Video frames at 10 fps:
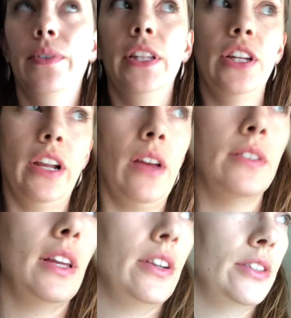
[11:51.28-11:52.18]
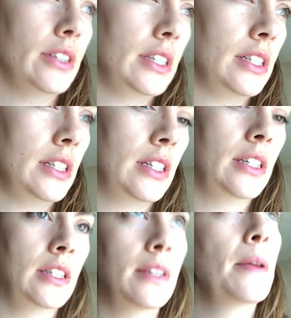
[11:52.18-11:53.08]
really good outside earlier,
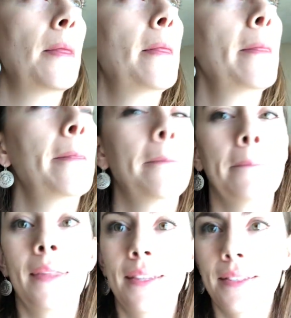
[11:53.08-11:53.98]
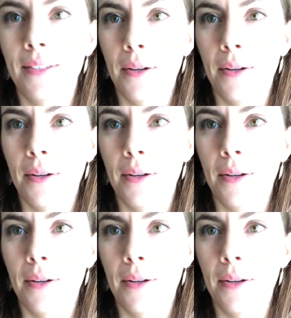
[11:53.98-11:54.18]
so